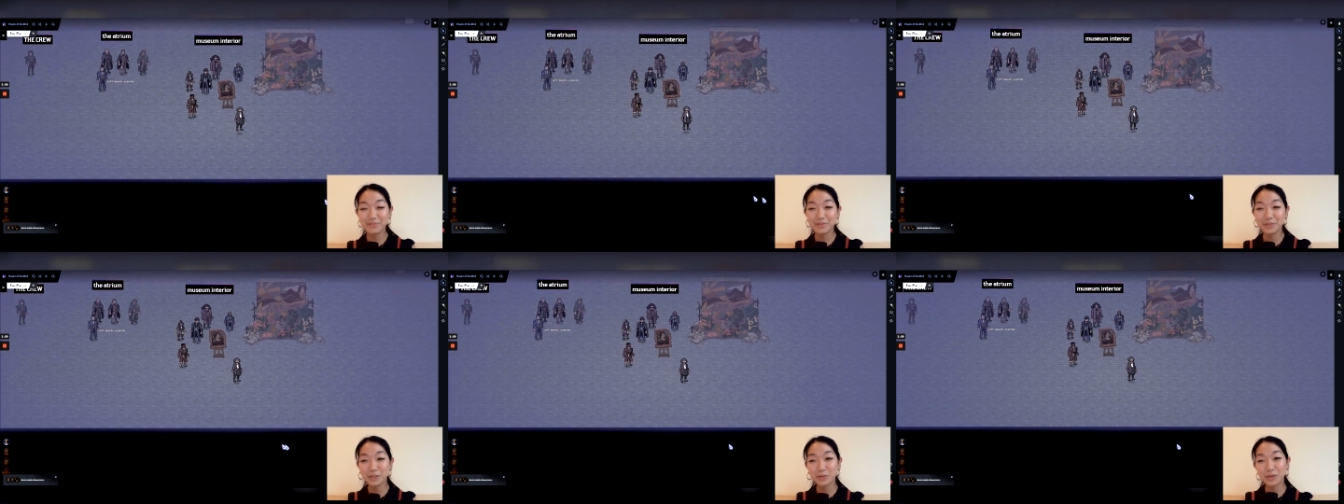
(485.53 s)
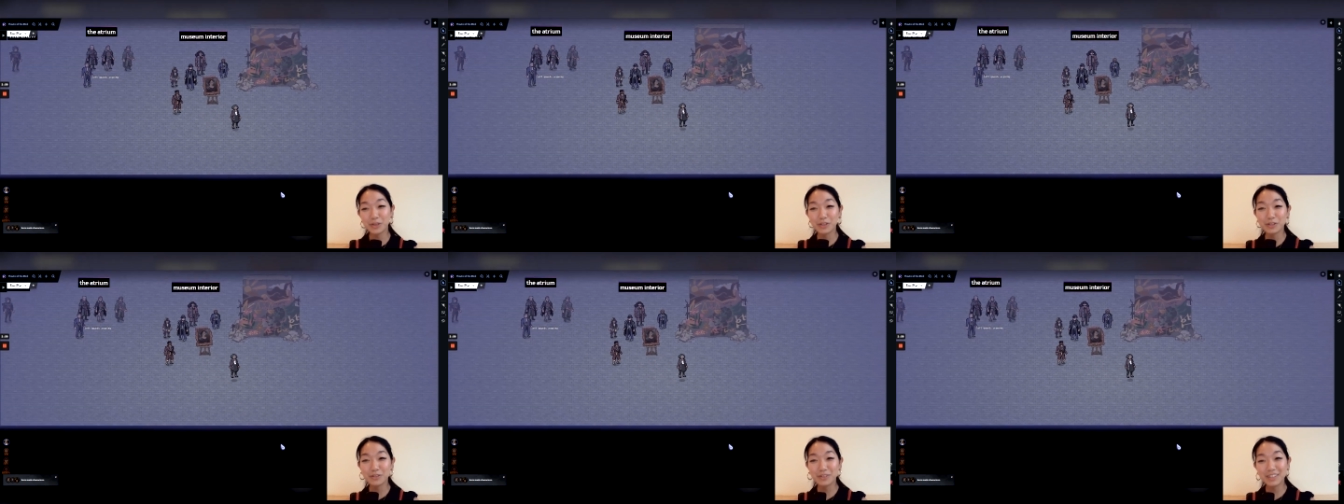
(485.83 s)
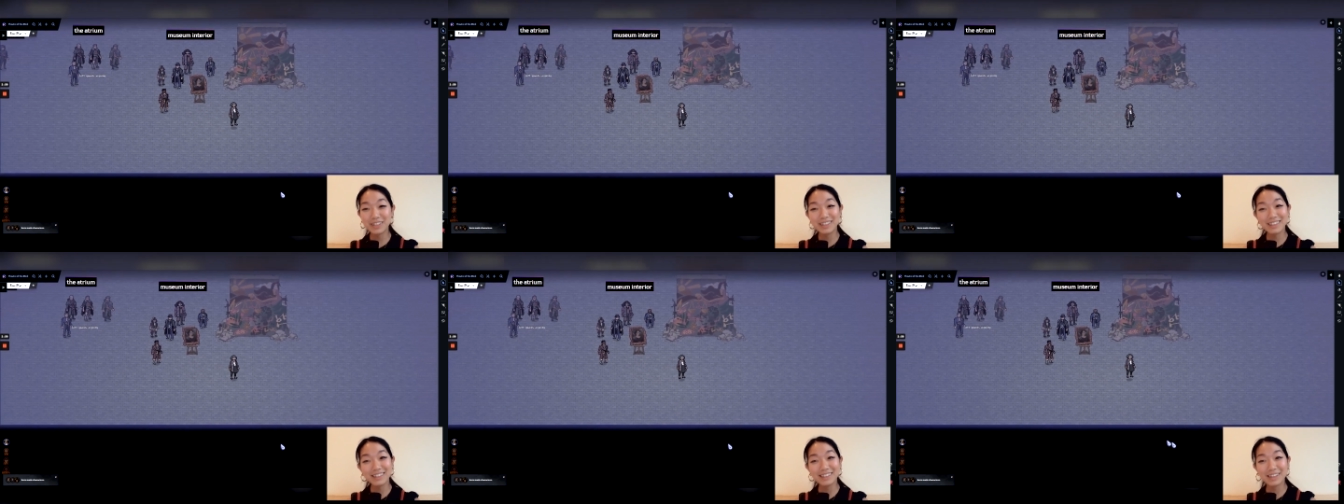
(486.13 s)
So we
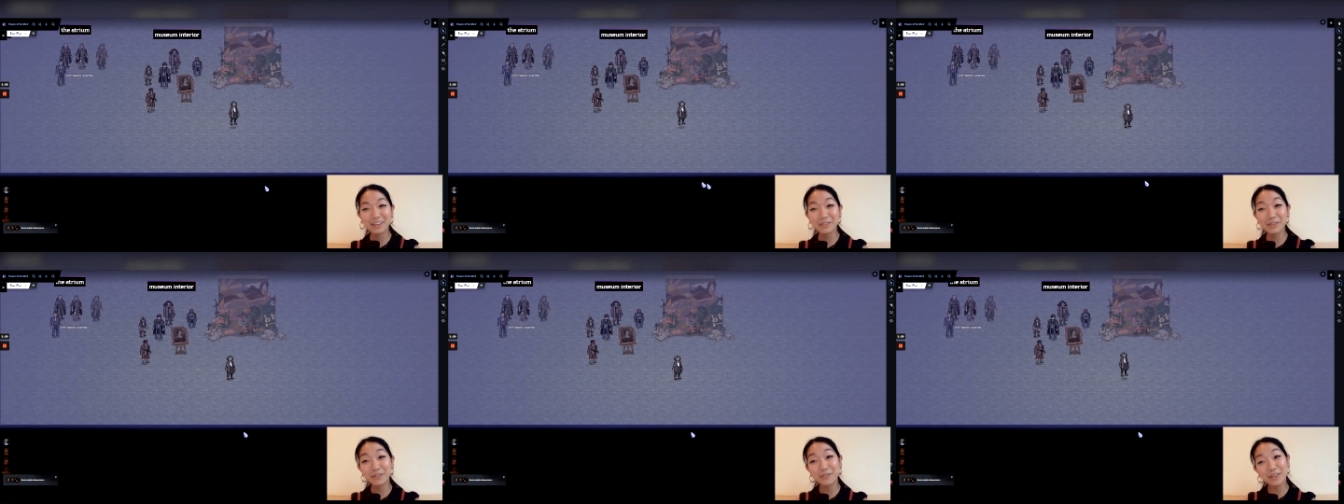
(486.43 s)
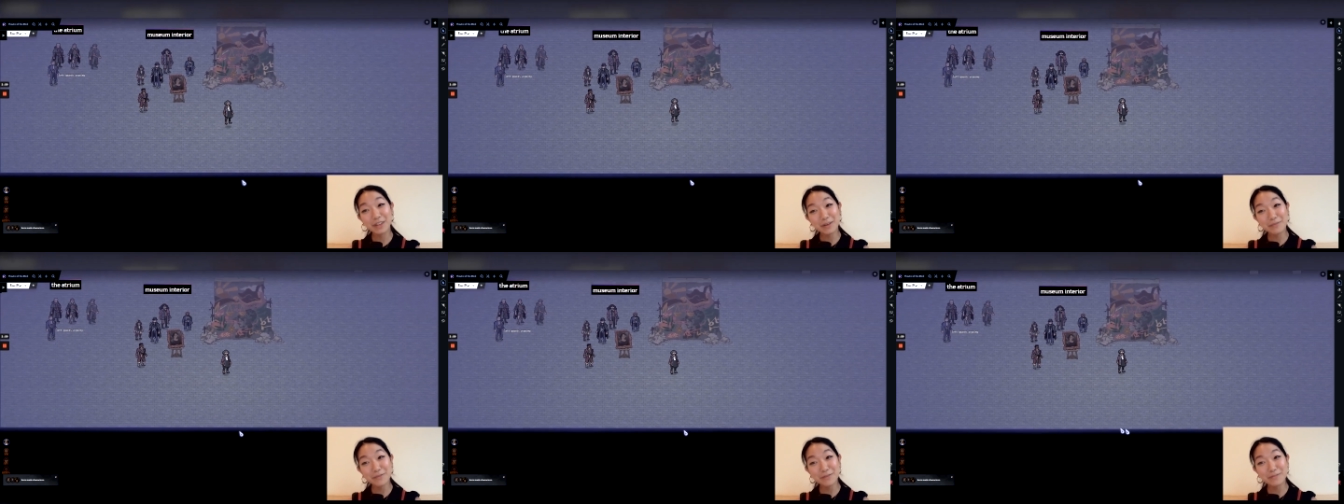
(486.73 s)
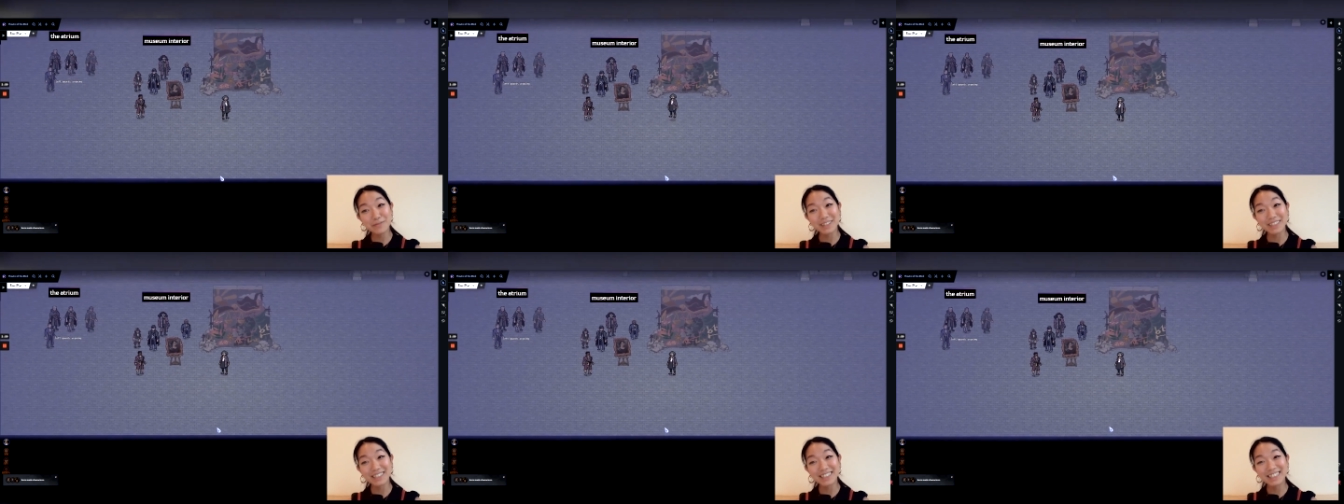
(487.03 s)
included this level for that purpose.